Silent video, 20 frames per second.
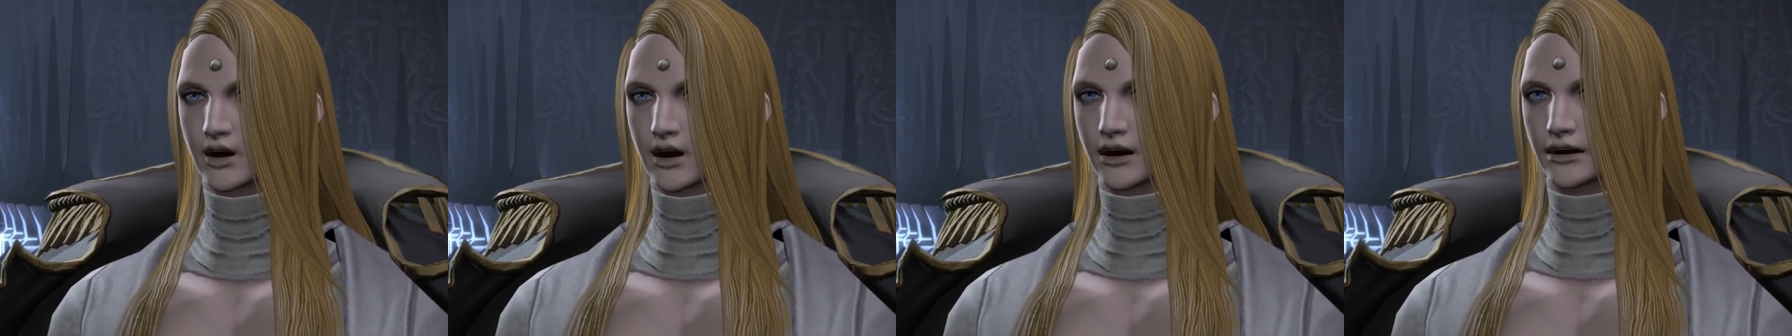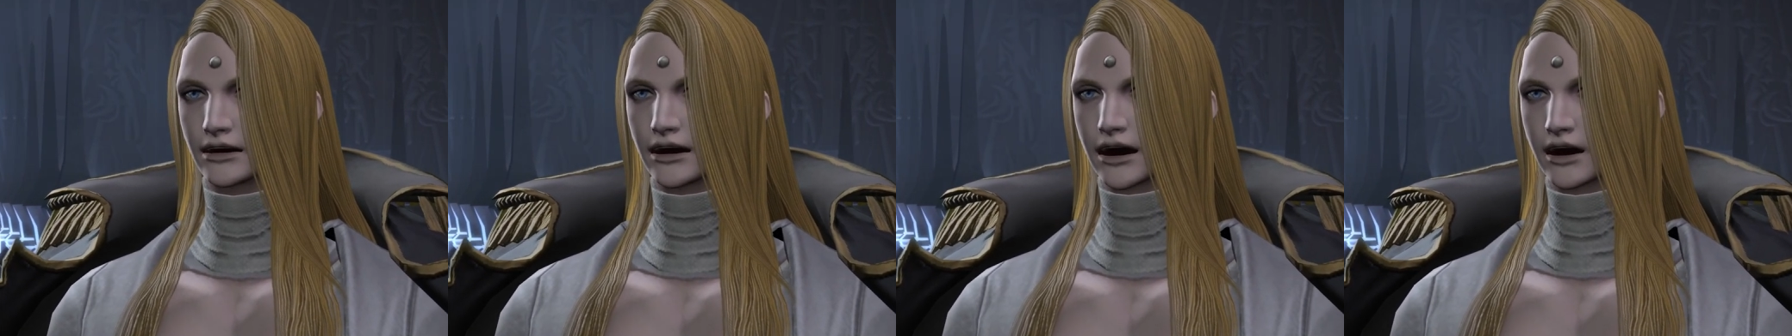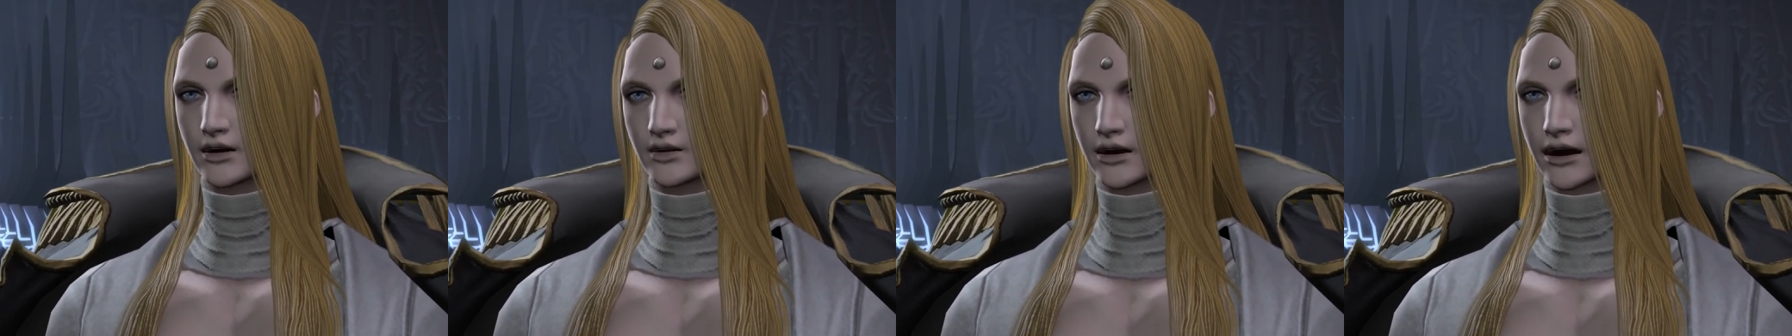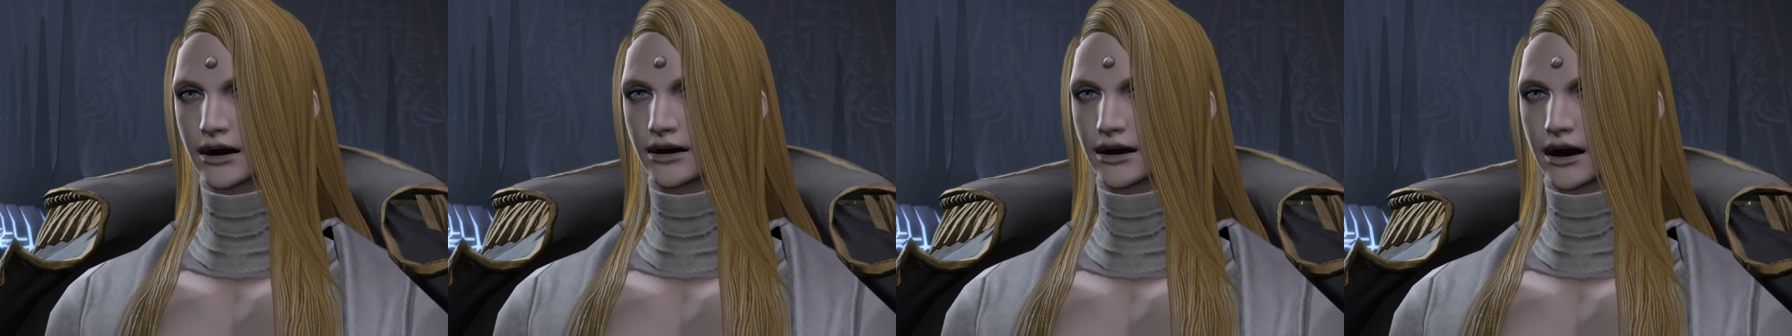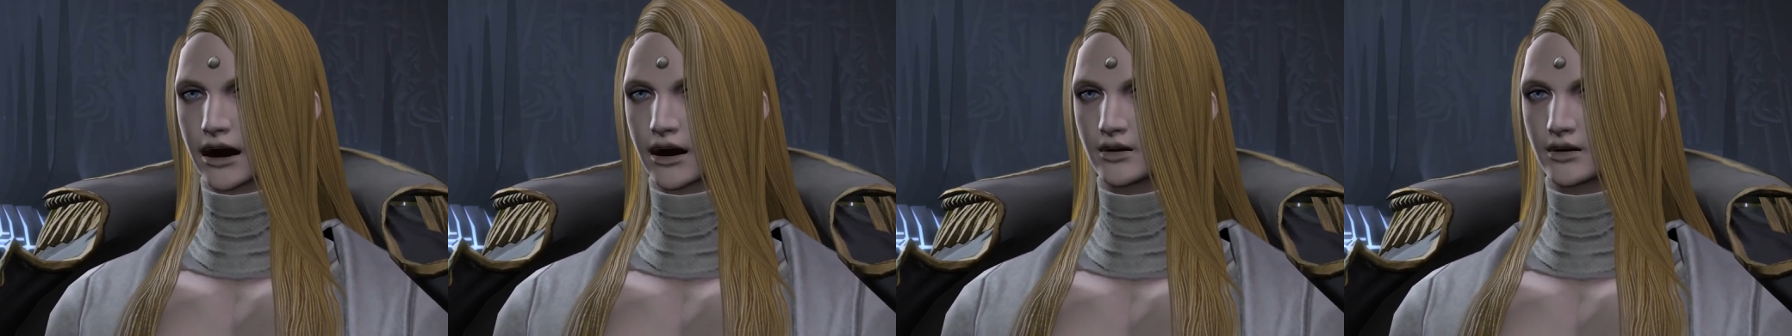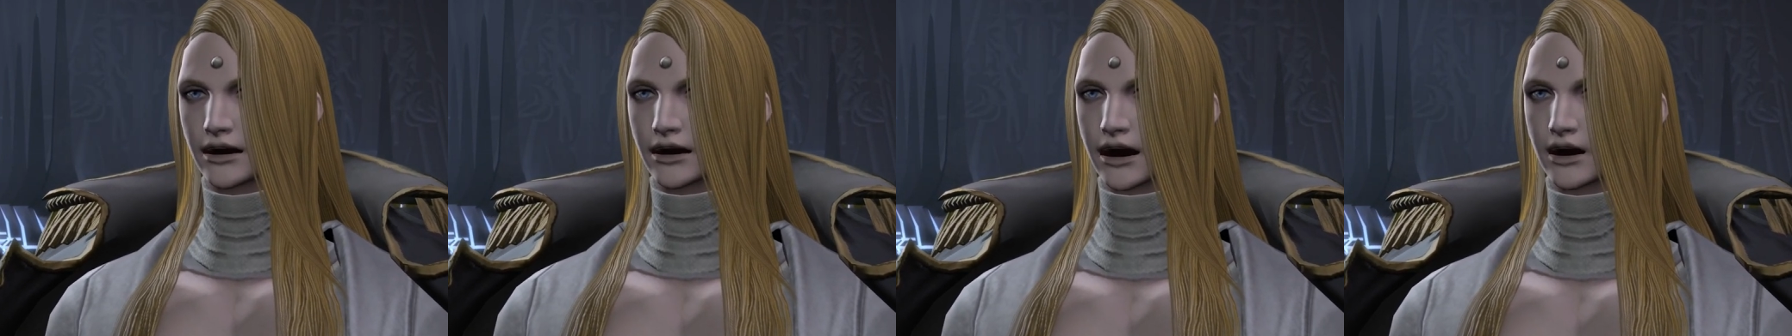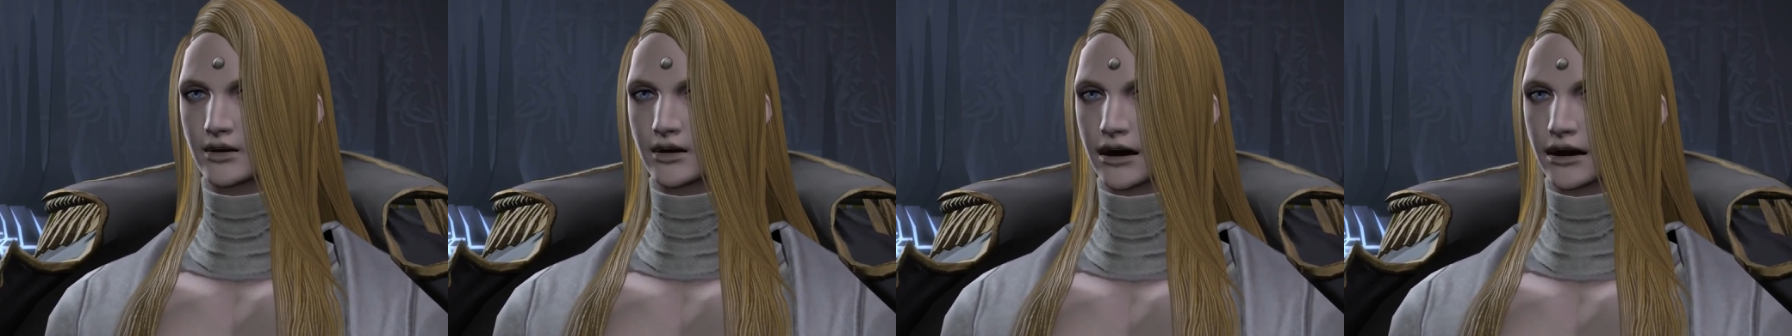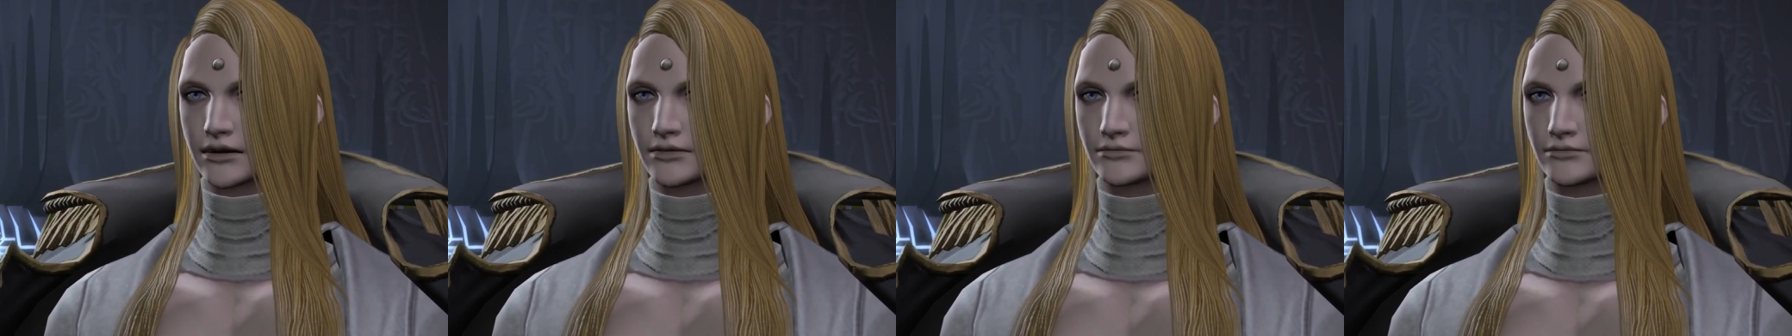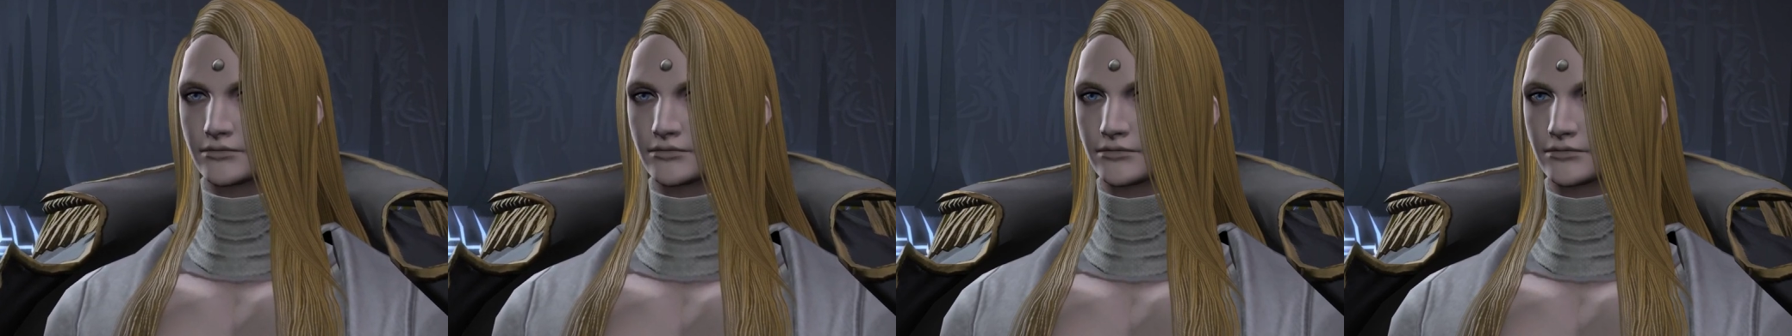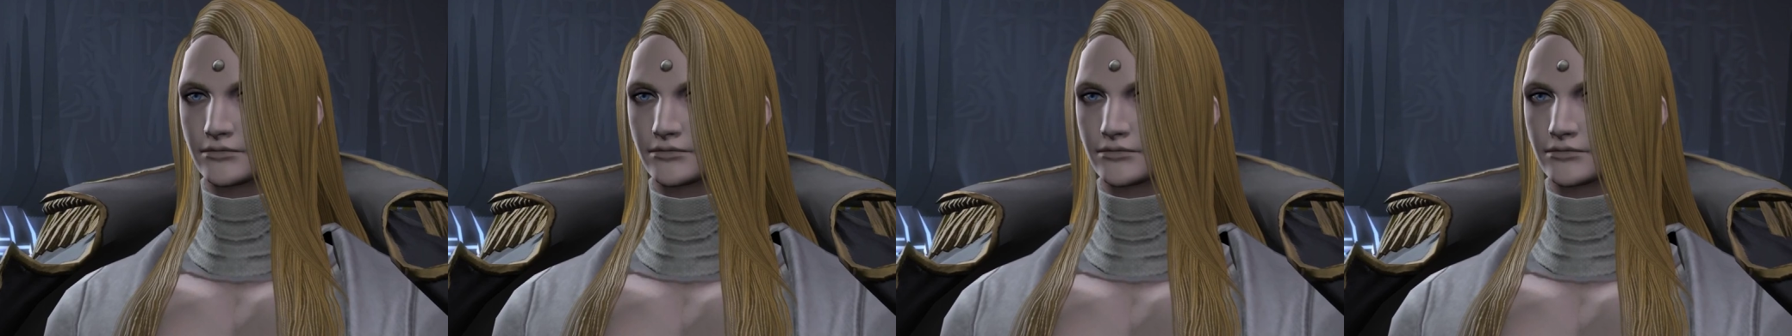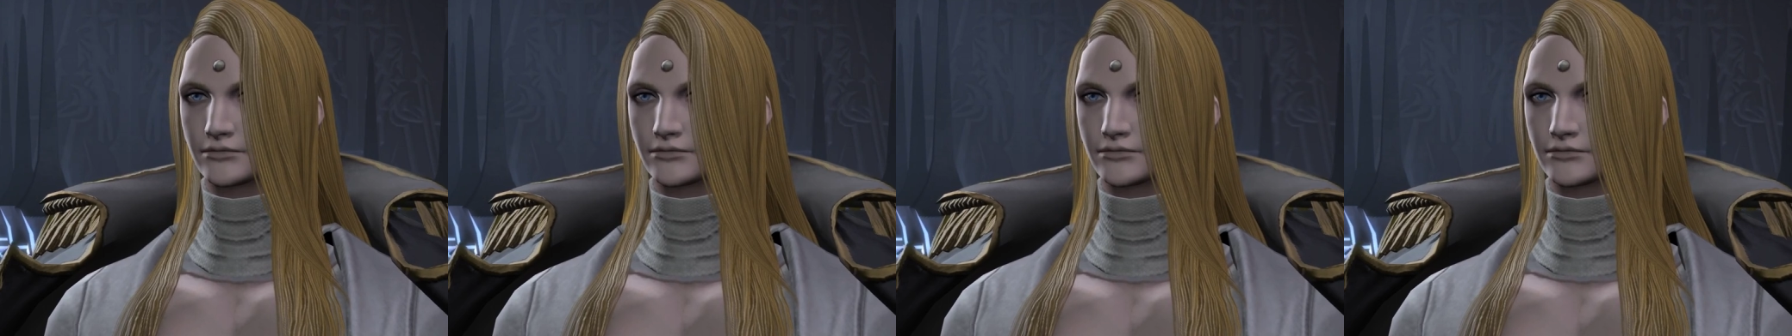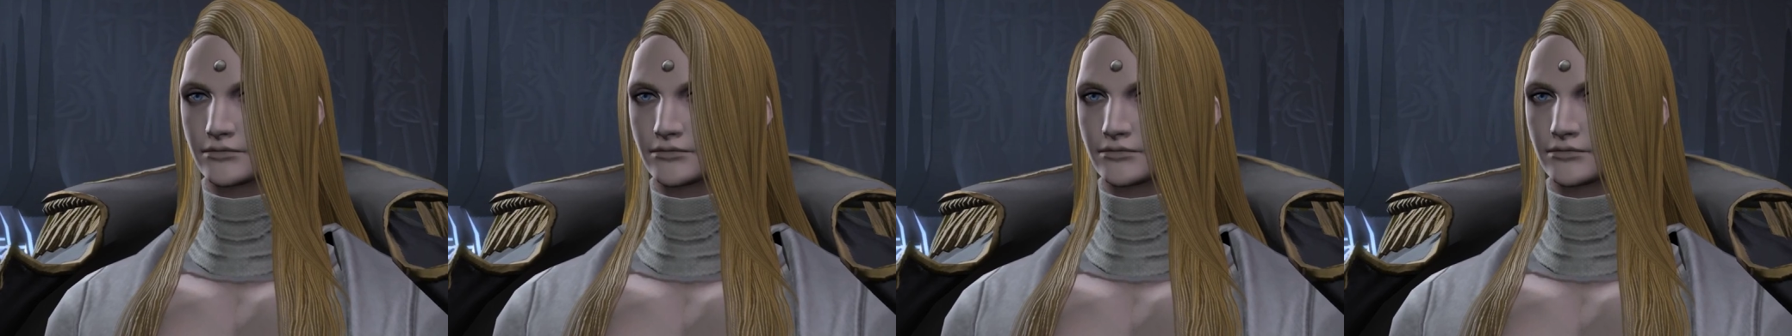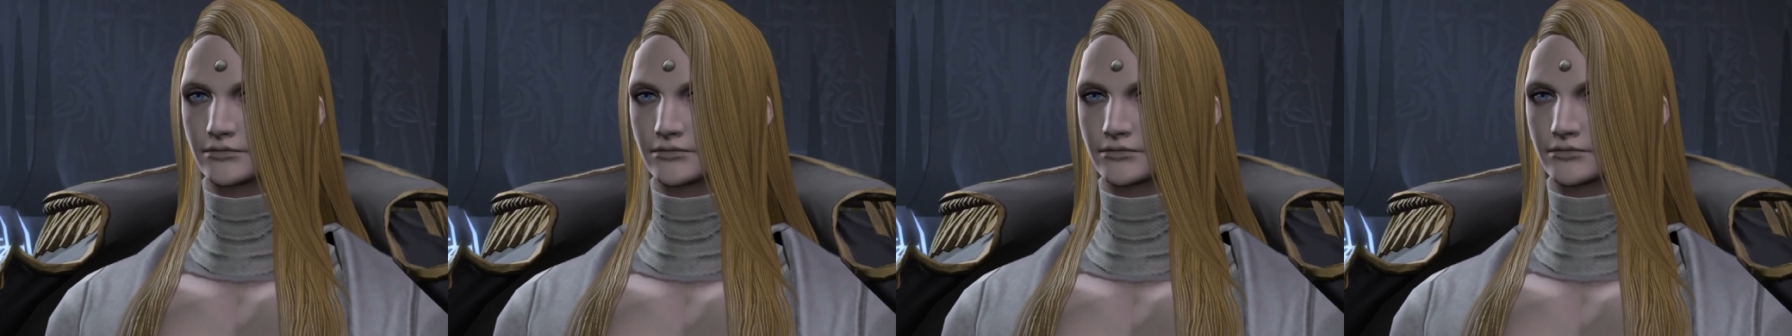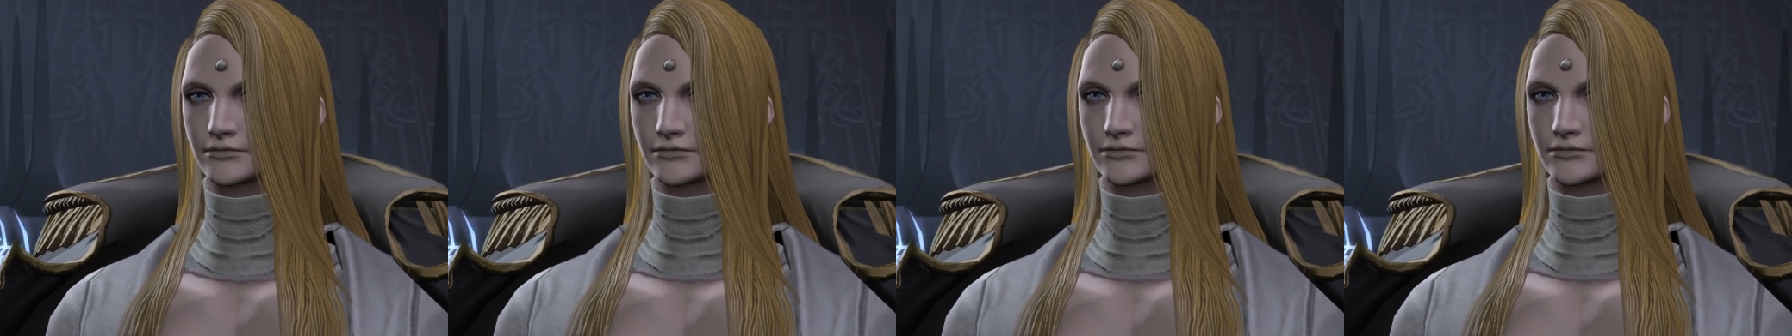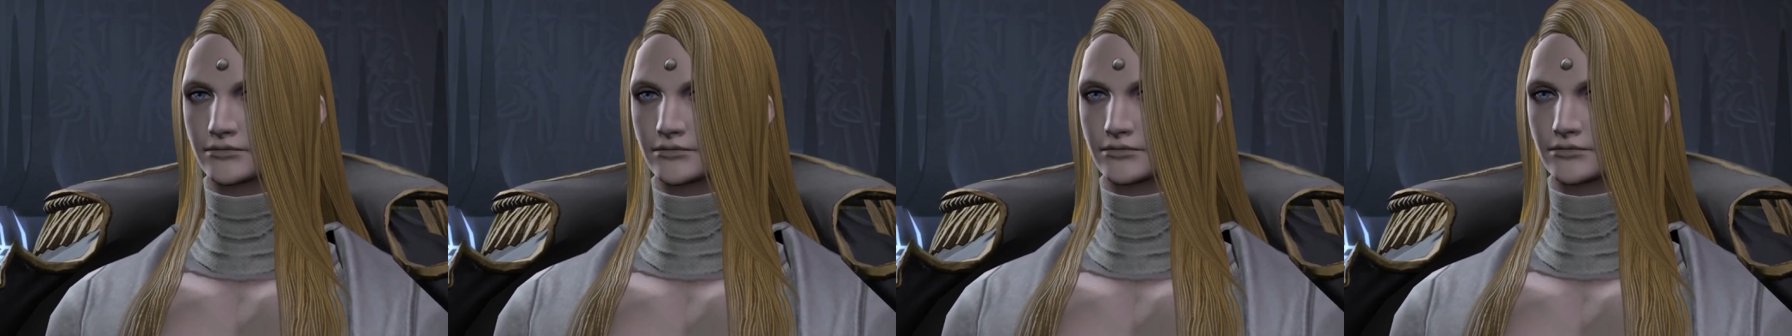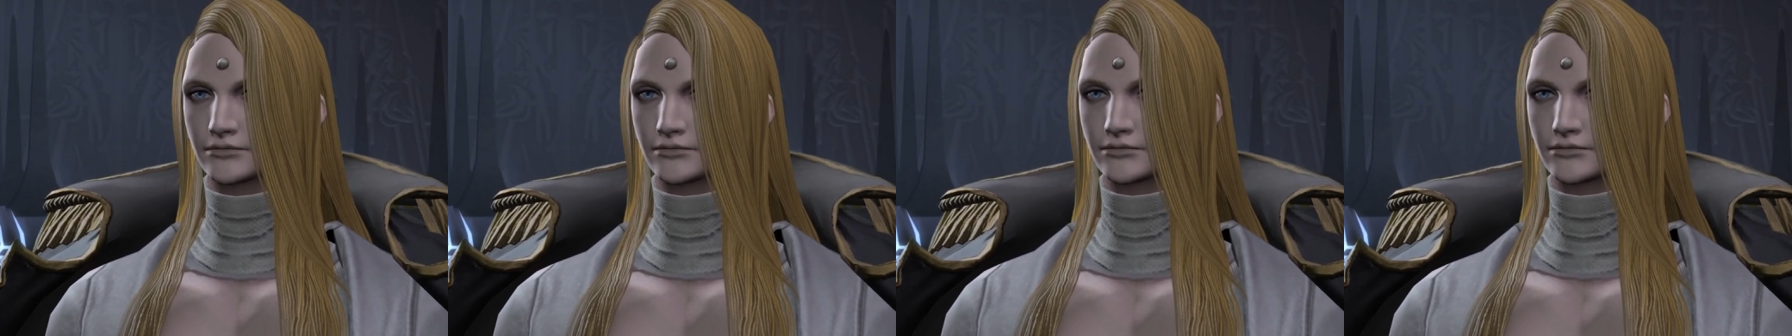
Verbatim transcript: the size wasn't present. It's fine.